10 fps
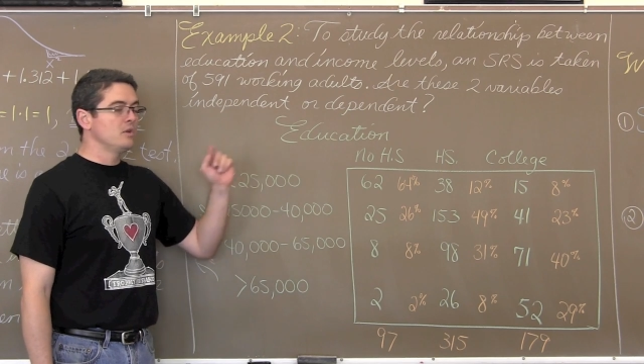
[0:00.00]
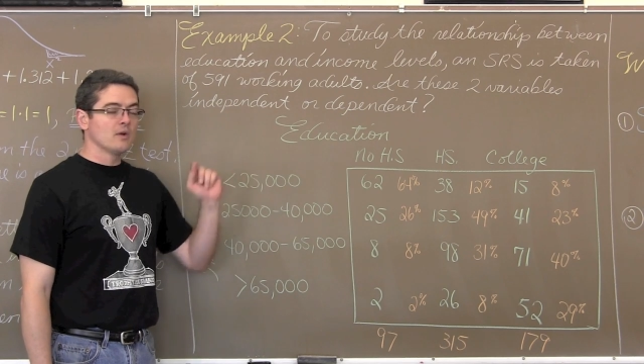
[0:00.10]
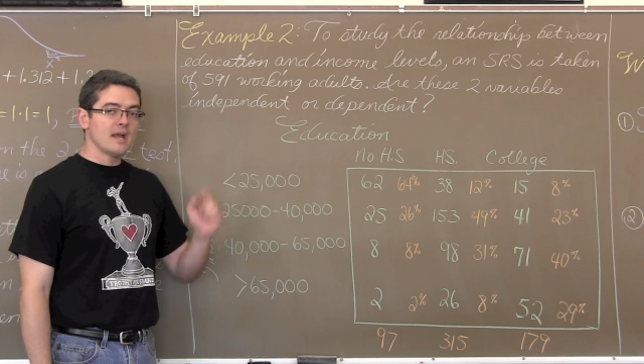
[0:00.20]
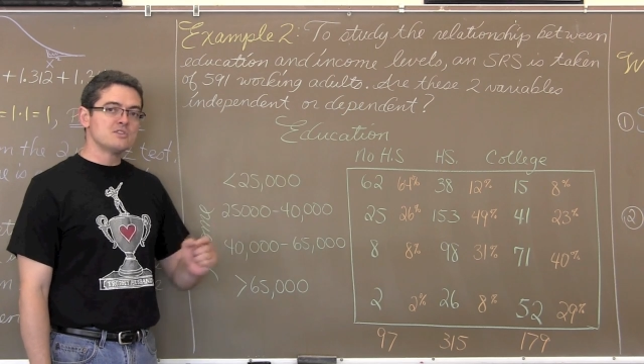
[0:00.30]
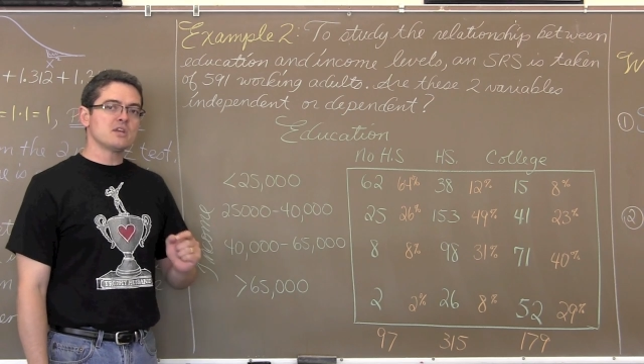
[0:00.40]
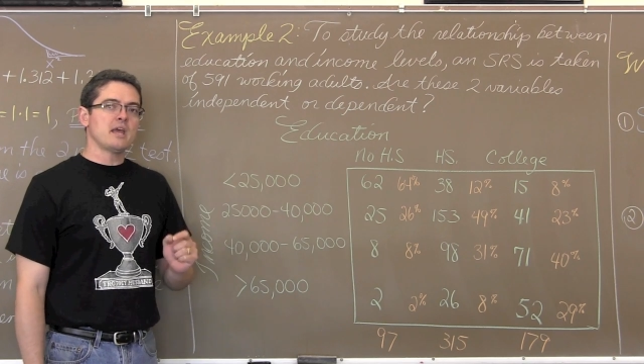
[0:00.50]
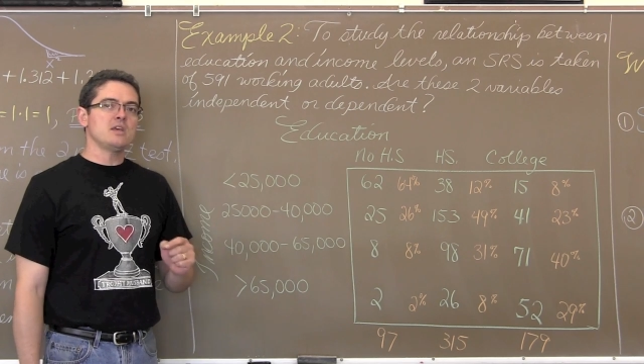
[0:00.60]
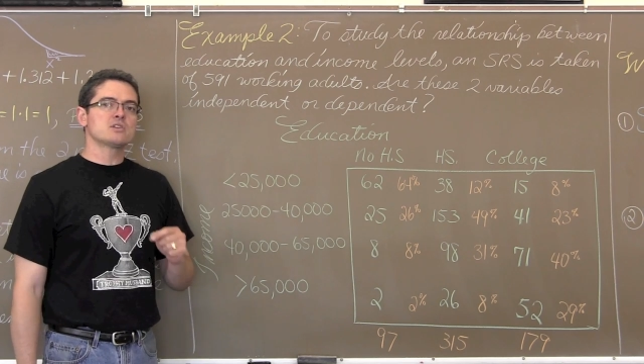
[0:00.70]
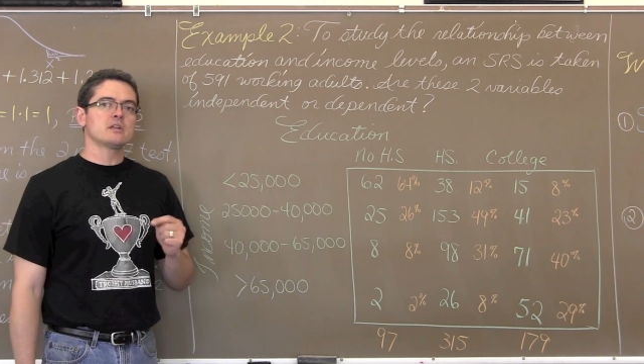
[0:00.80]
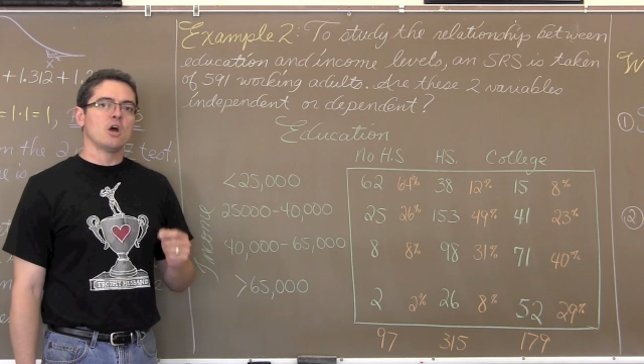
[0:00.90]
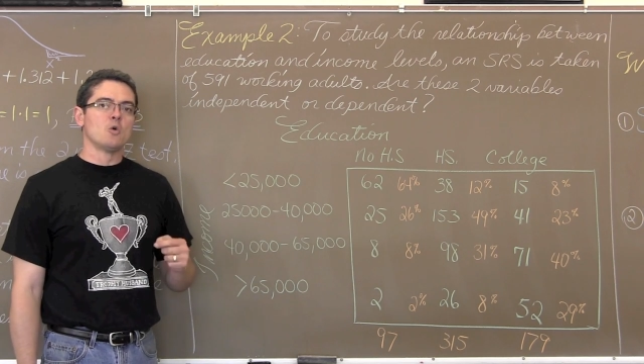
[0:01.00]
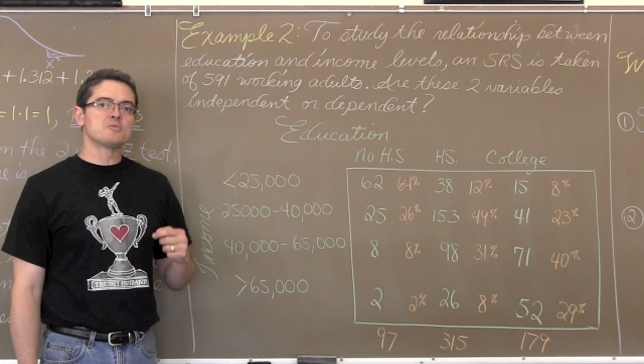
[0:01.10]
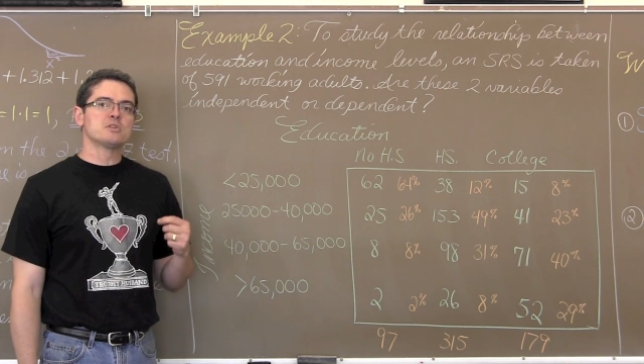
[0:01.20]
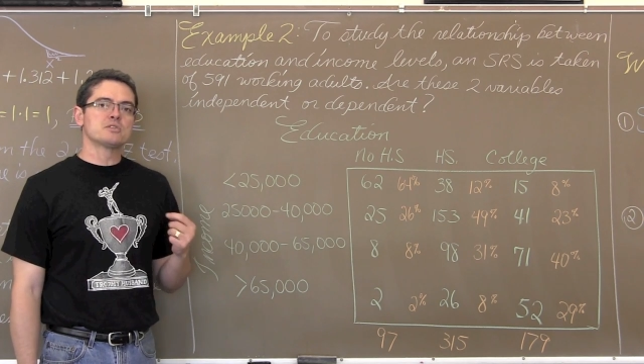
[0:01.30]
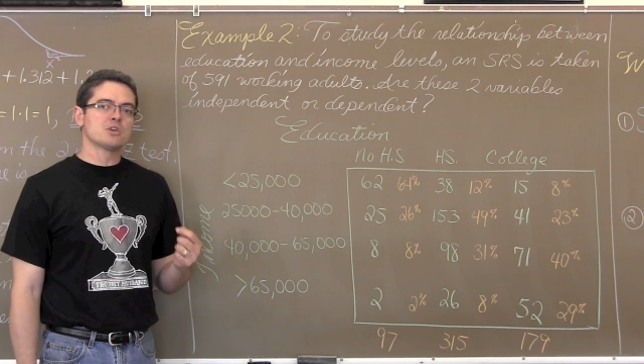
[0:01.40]
your education
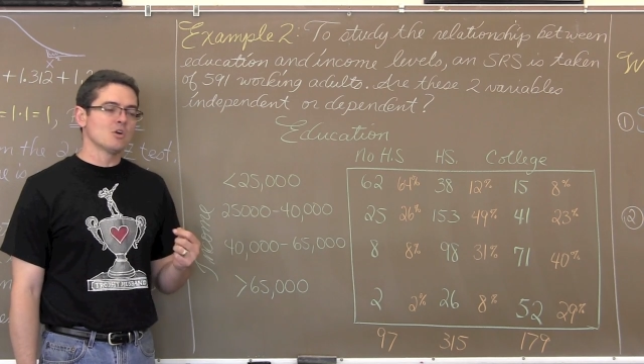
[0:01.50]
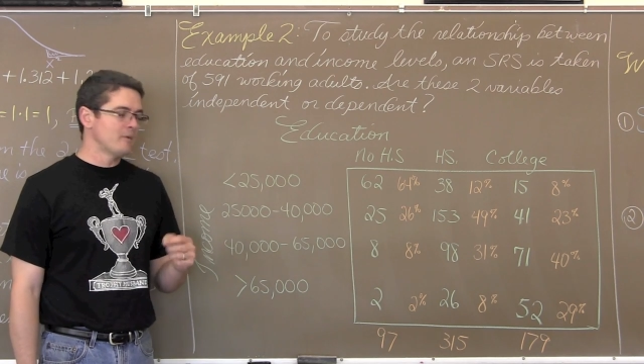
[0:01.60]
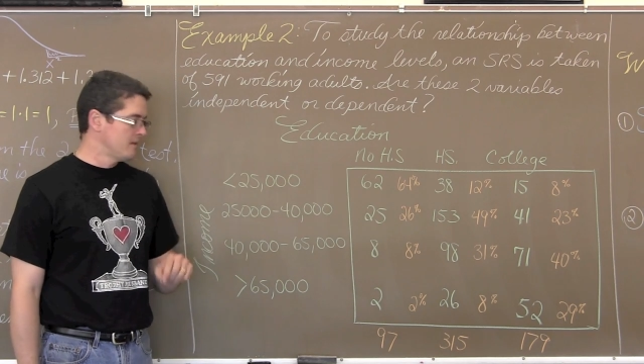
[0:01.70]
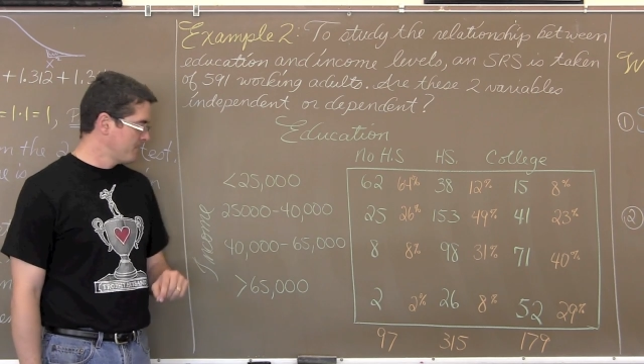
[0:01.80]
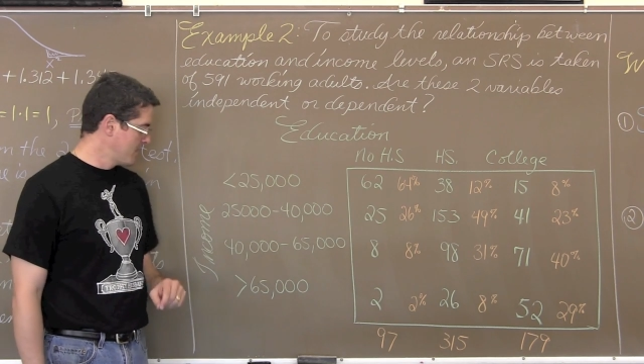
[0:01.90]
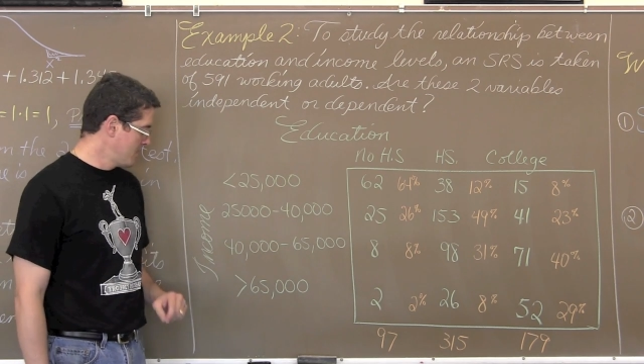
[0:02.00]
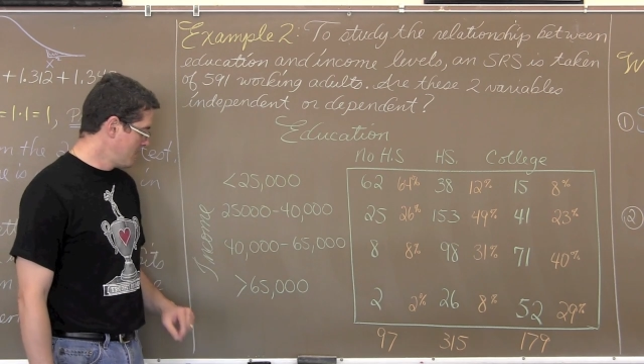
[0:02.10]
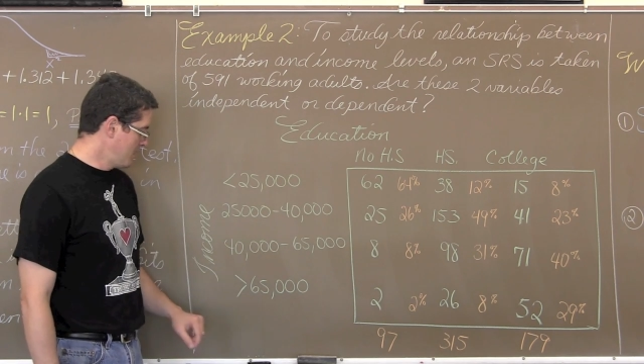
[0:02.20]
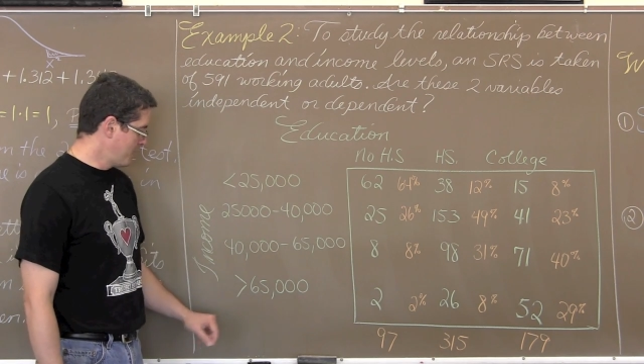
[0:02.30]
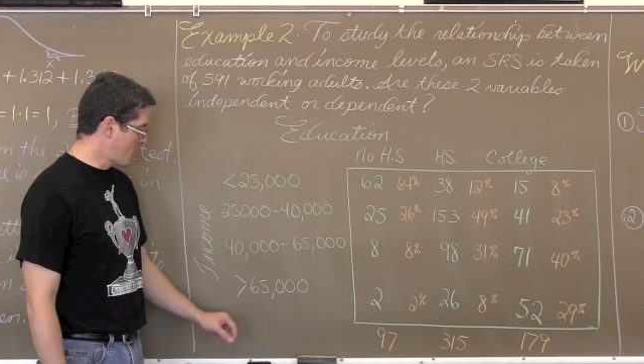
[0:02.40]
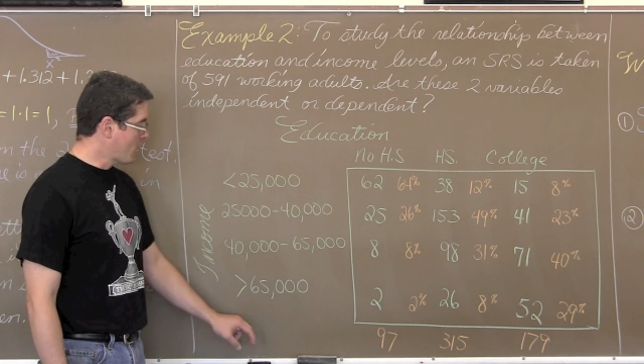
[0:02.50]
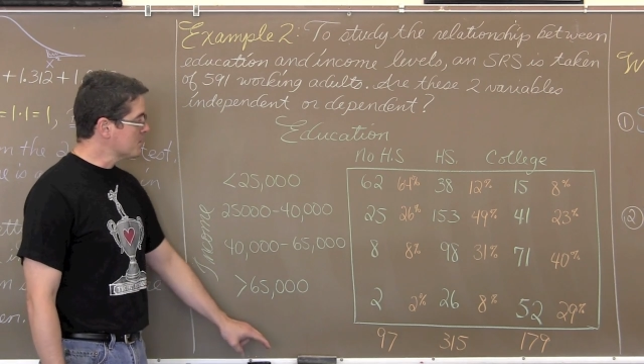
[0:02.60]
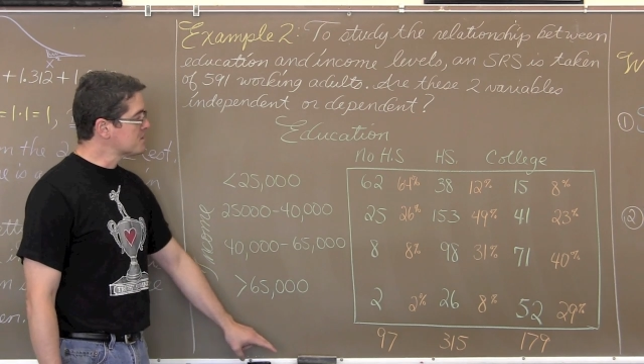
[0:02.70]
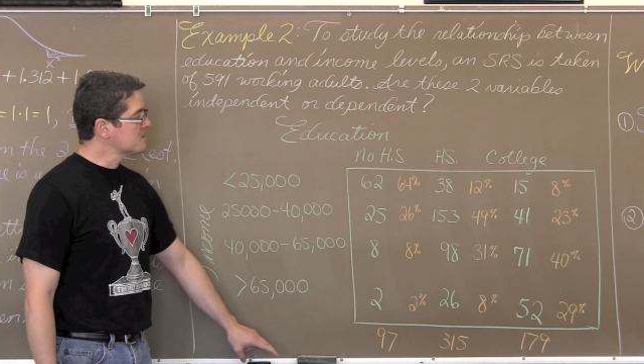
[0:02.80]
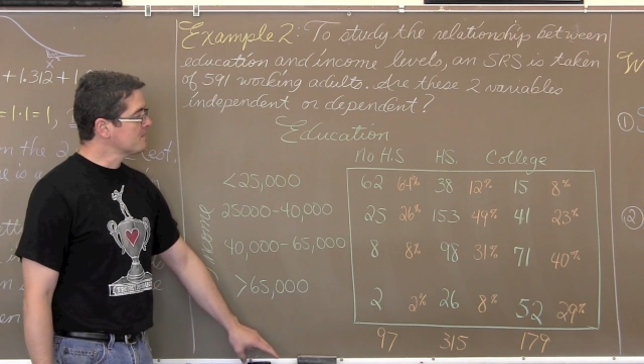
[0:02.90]
helps to determine, of
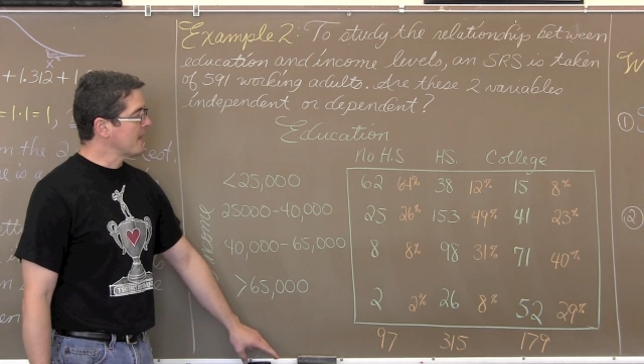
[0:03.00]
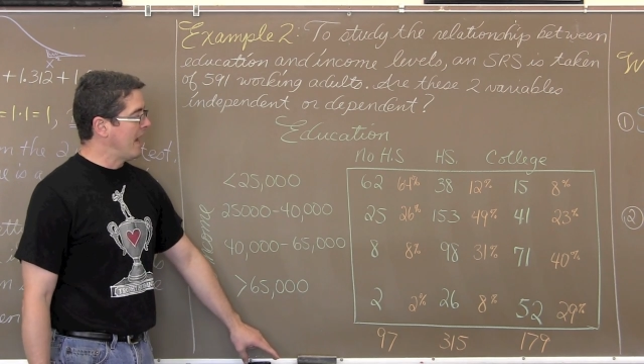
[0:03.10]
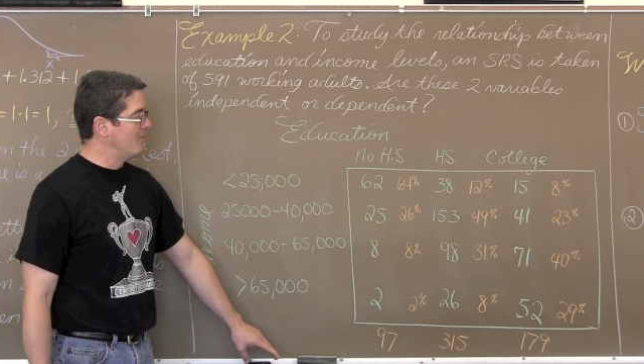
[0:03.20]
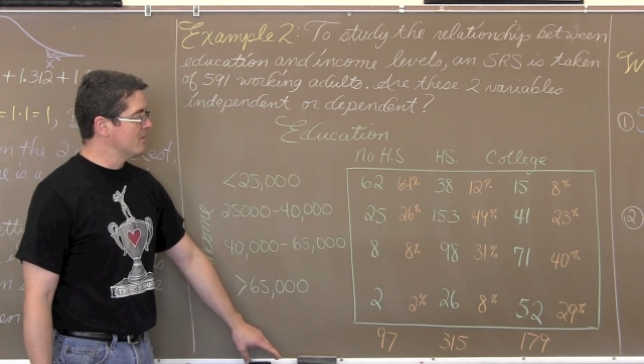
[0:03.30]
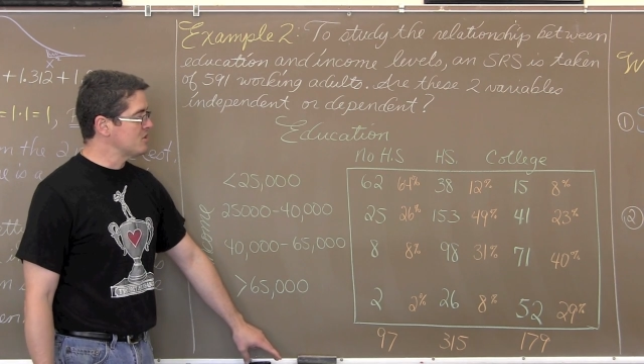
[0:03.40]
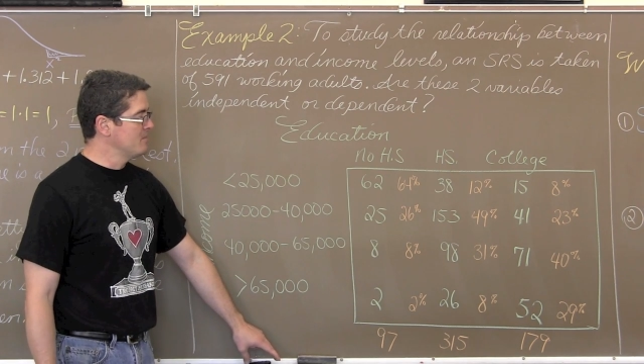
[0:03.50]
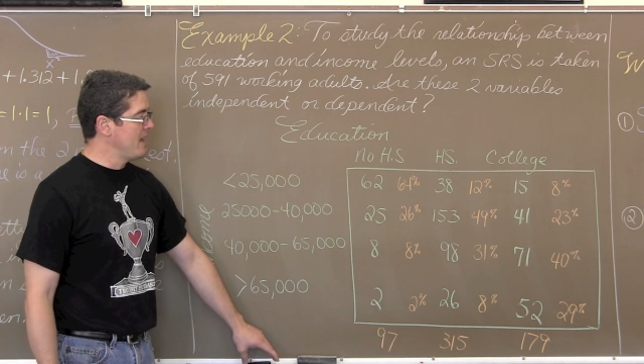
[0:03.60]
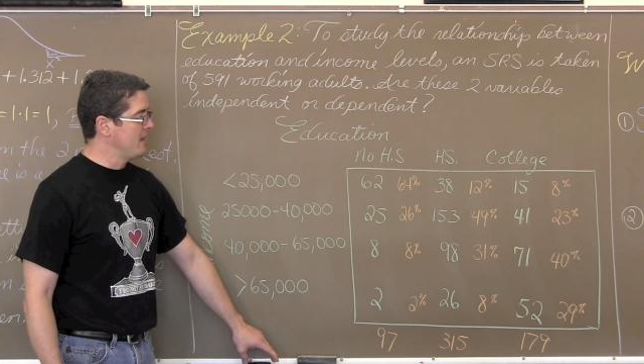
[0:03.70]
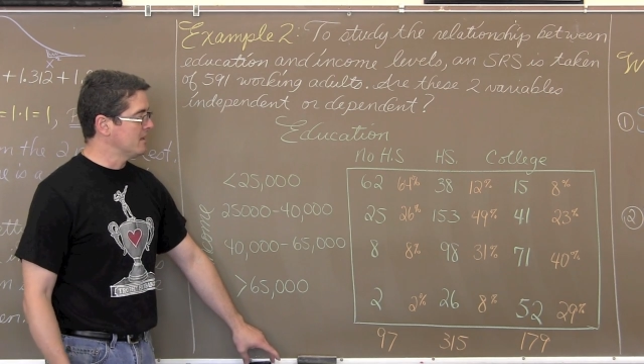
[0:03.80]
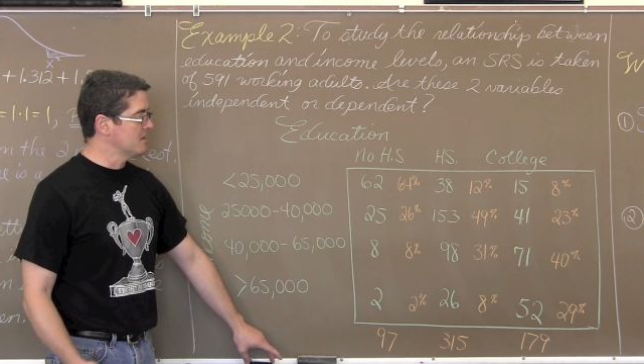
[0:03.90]
course, how much you make.